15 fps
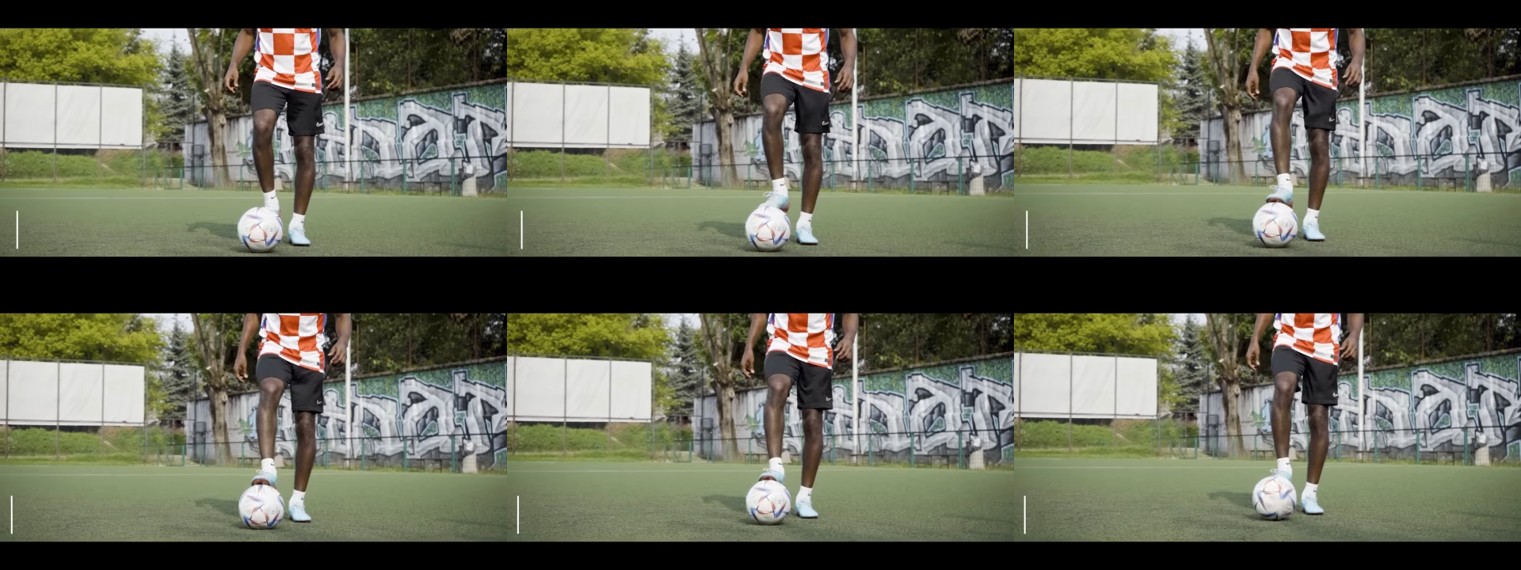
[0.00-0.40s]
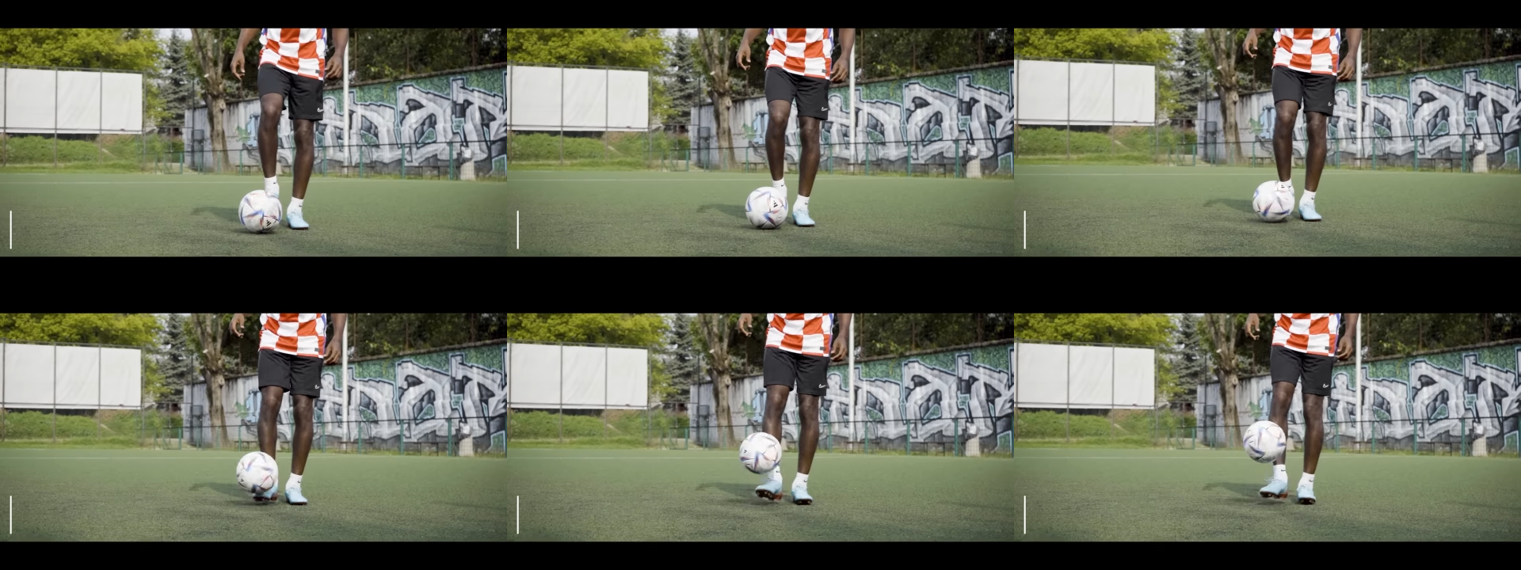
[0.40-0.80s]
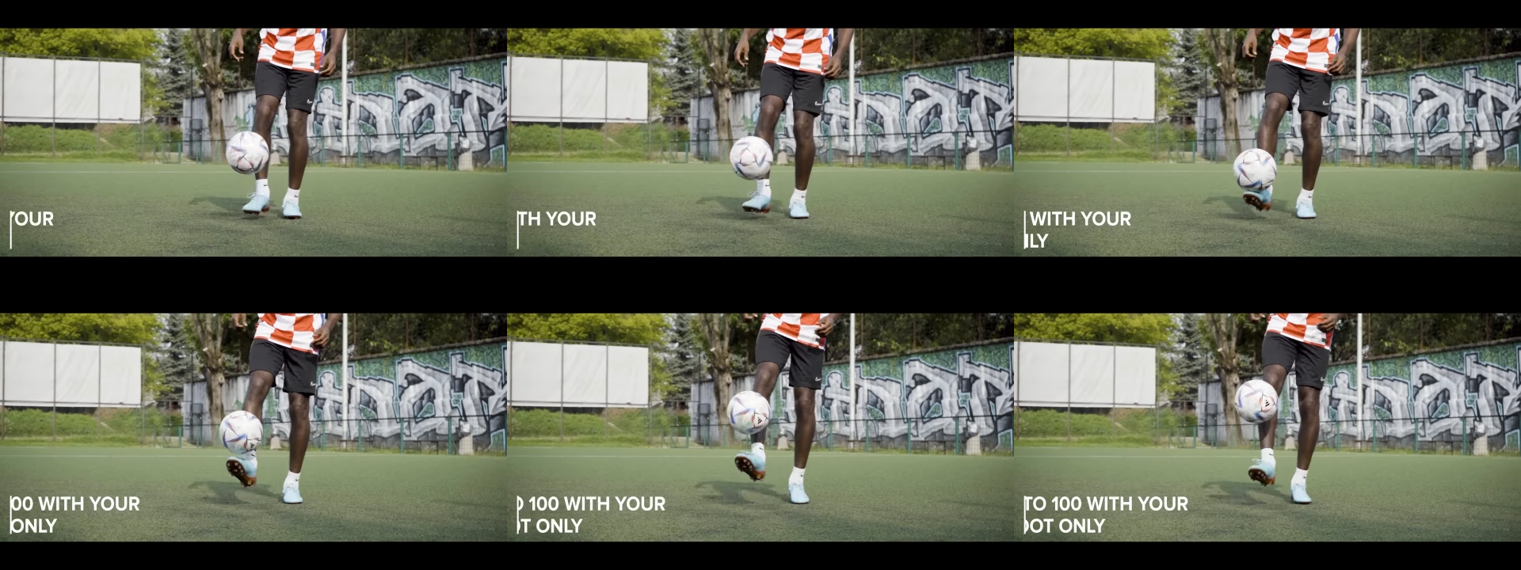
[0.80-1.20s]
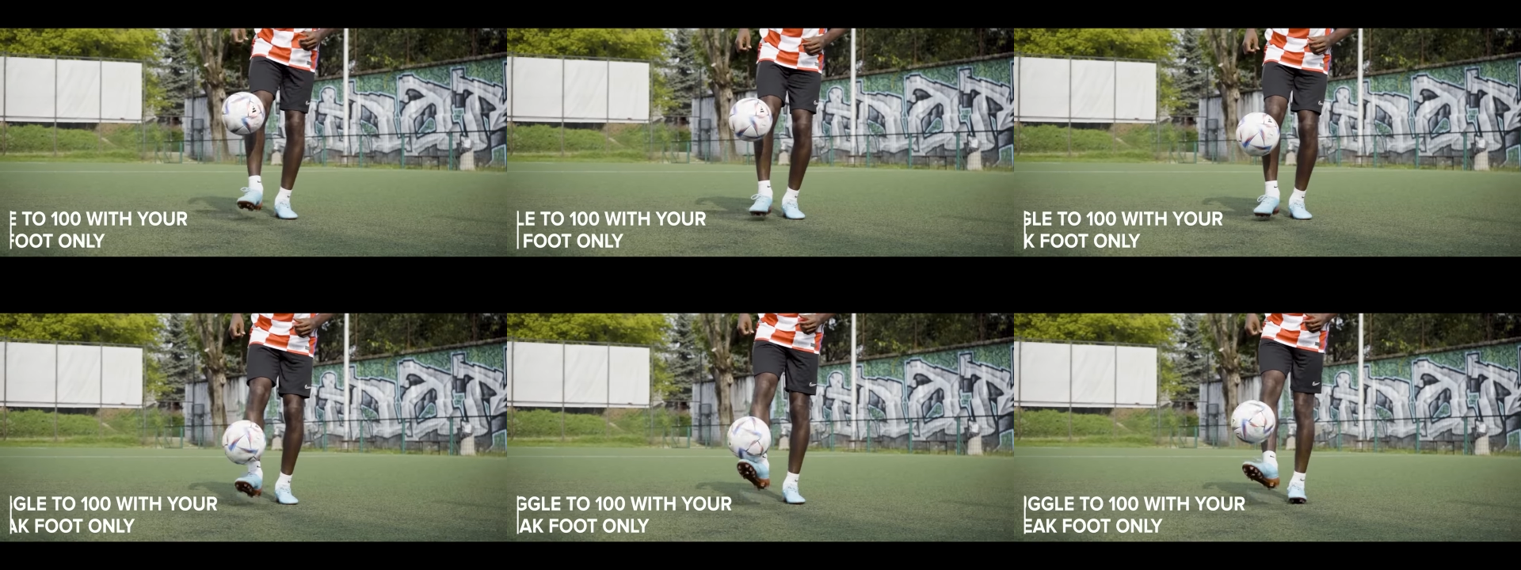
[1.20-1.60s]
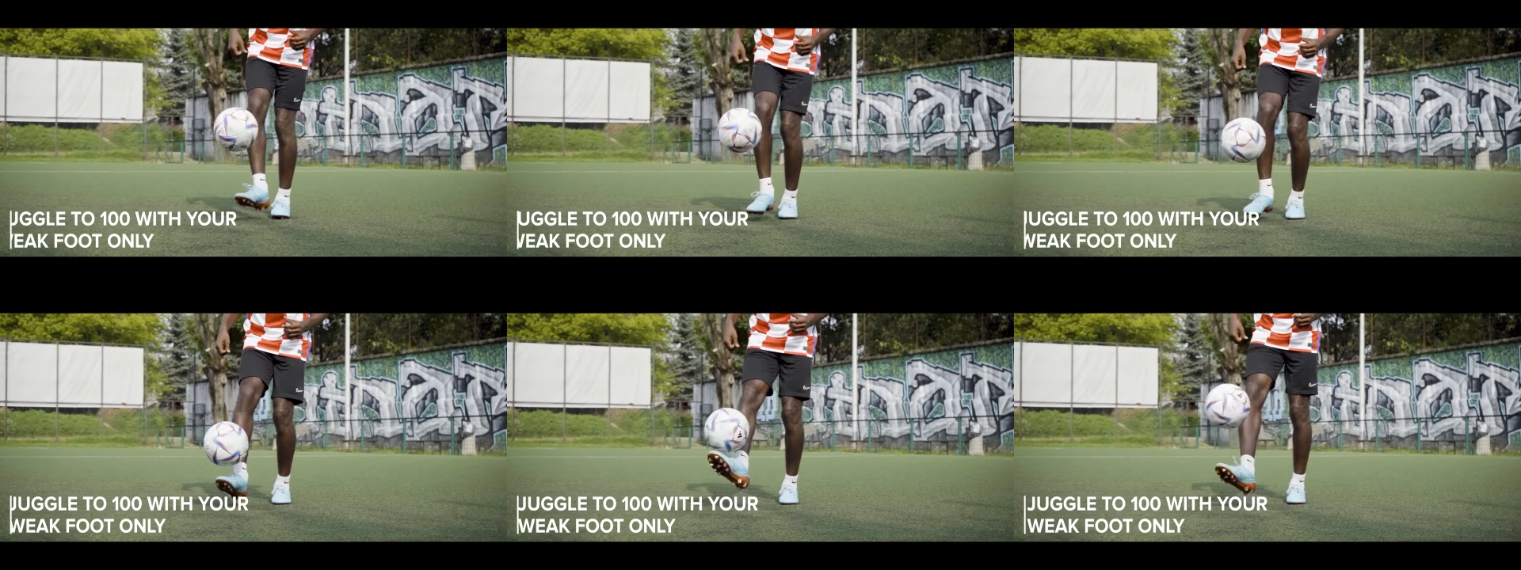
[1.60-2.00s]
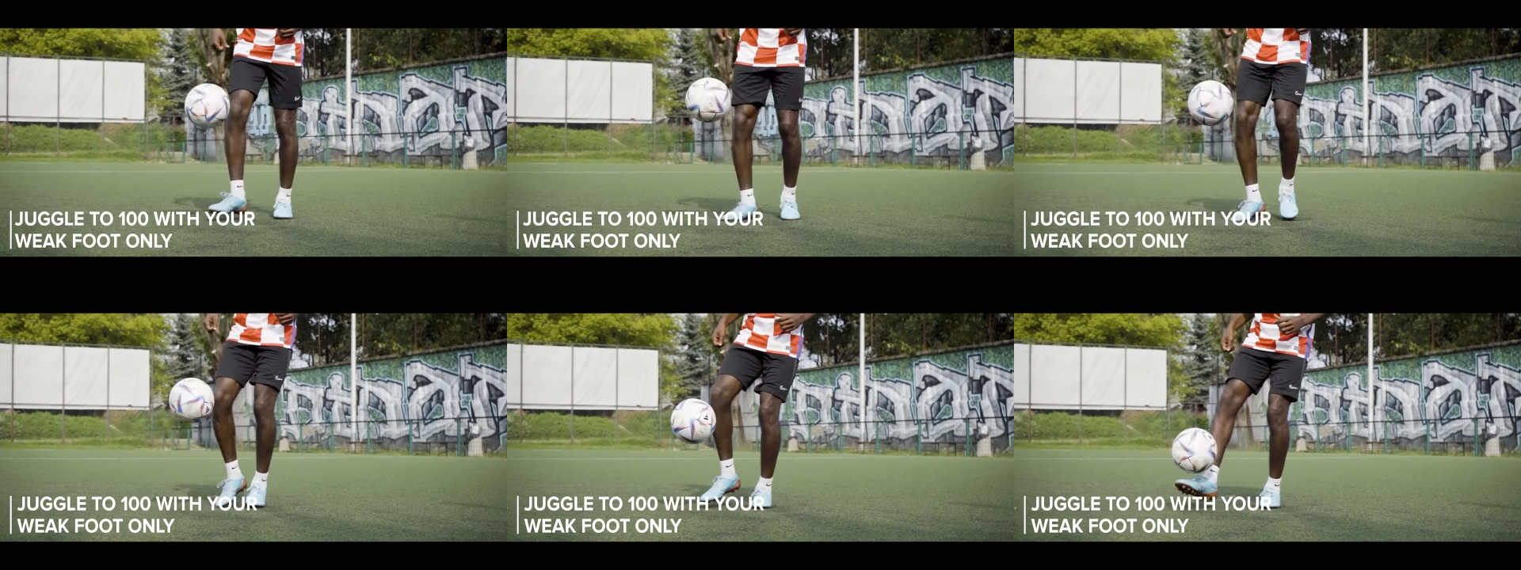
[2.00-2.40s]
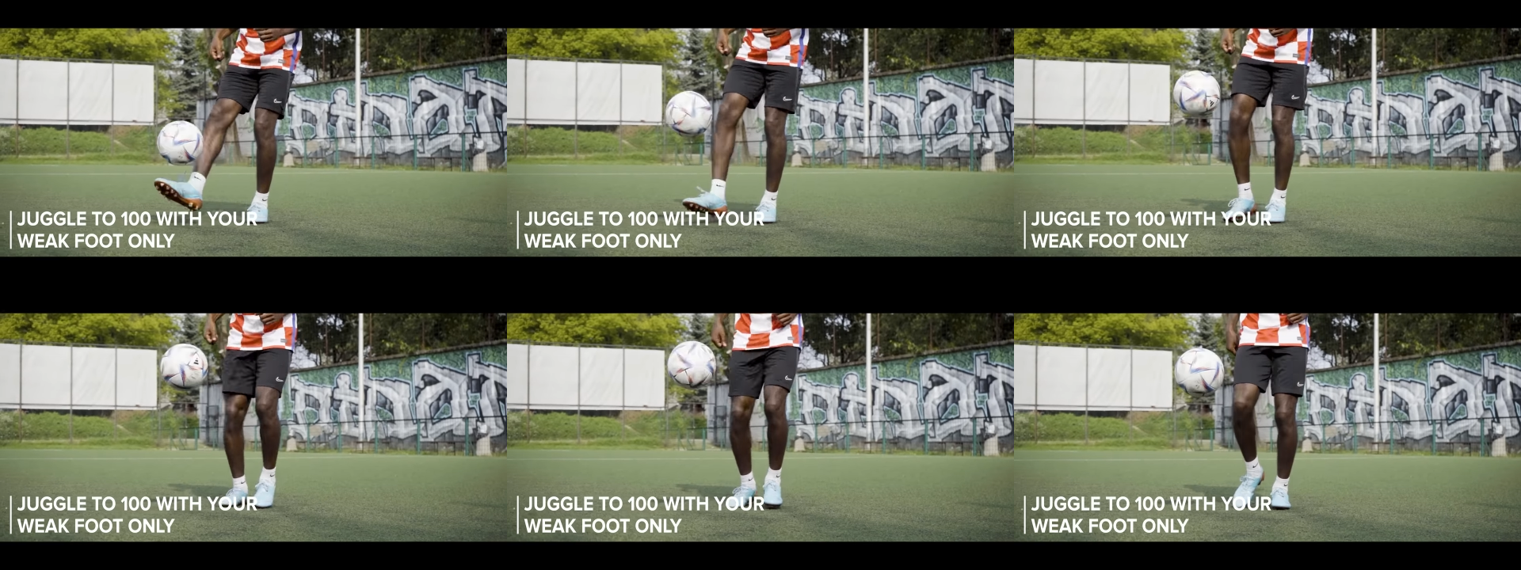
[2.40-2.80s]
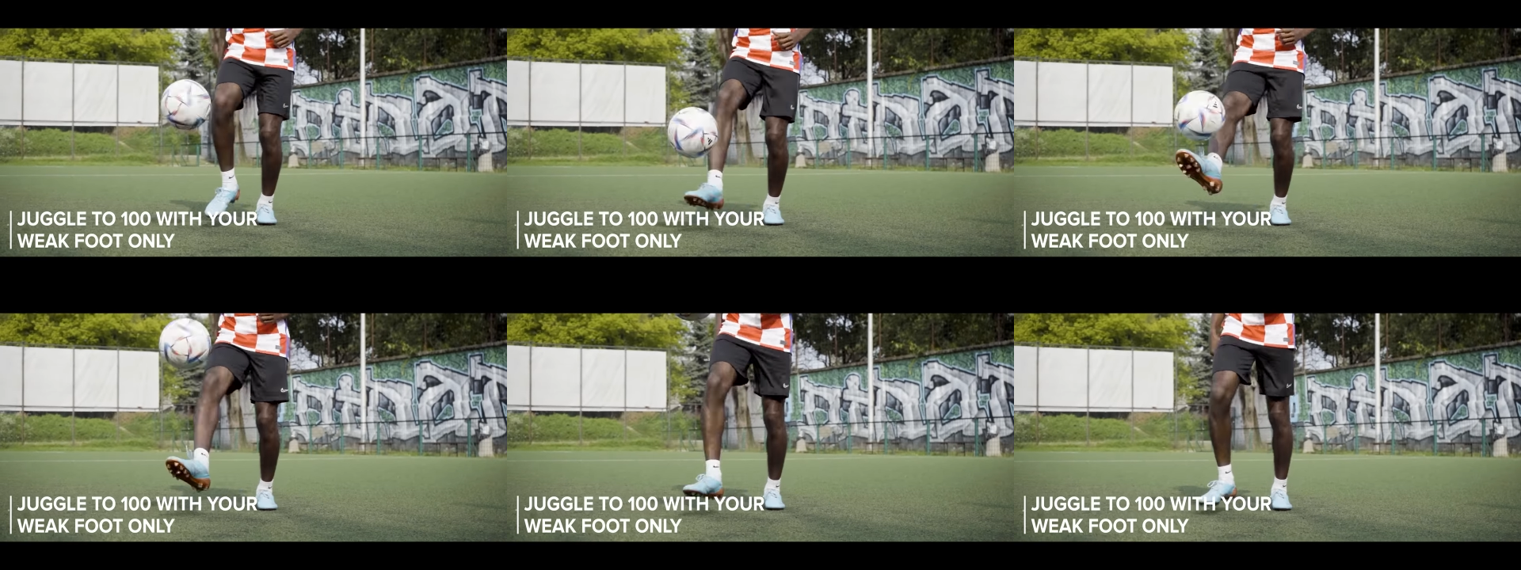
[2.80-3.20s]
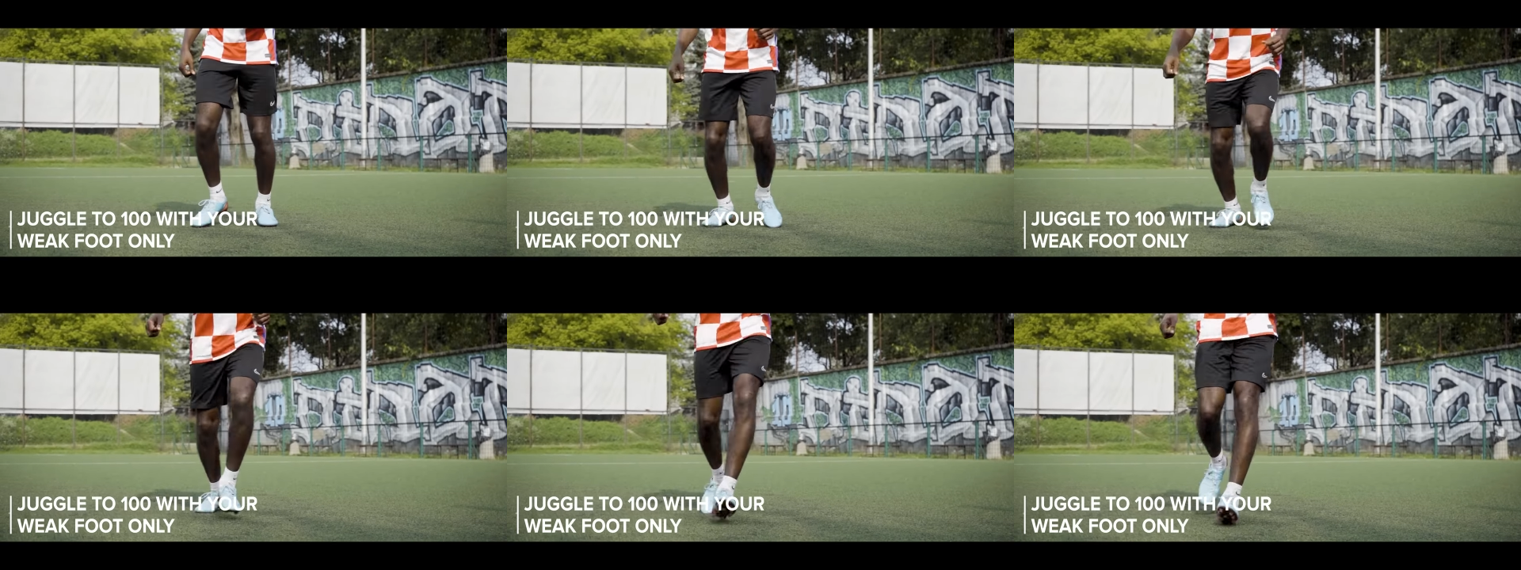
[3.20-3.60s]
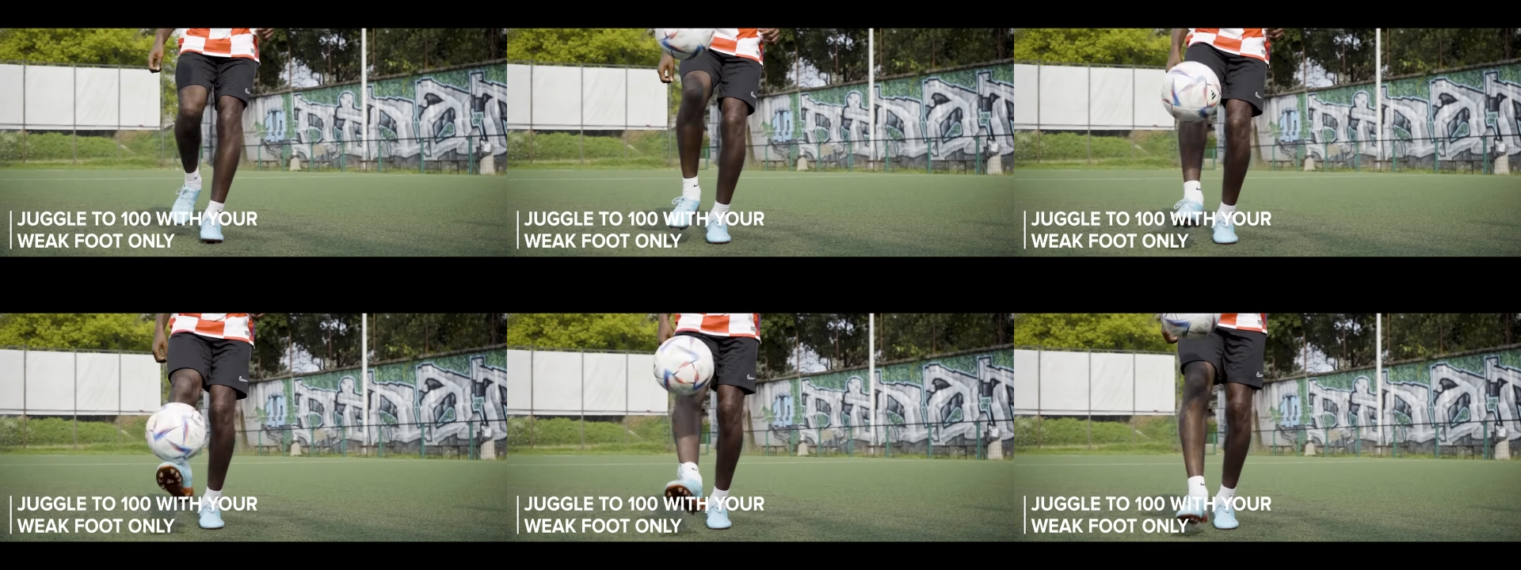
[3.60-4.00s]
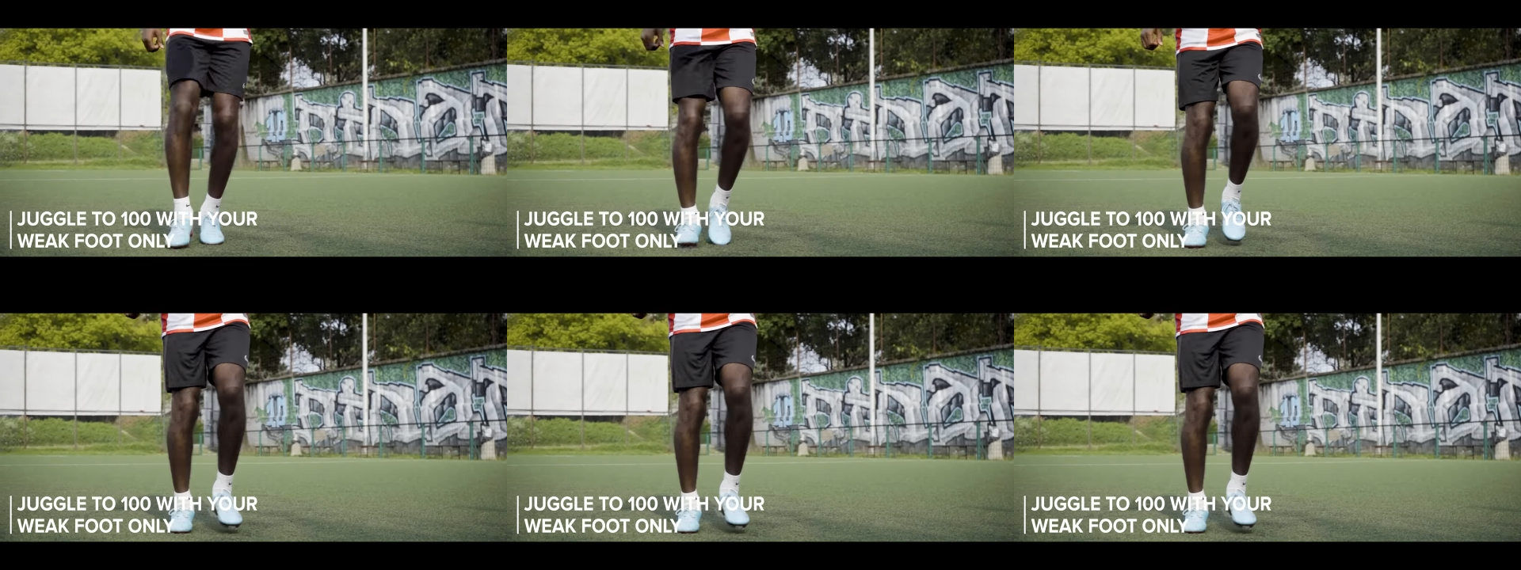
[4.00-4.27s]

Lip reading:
(no speaker visible)